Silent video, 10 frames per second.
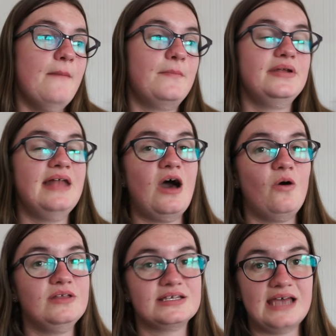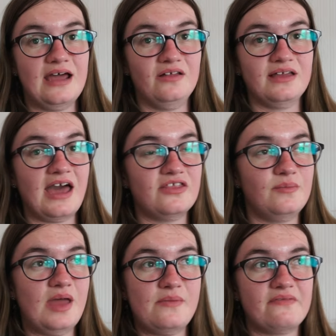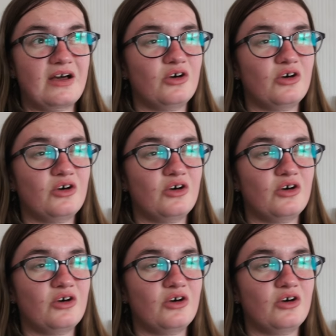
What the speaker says: but now in the sale you get them maybe for like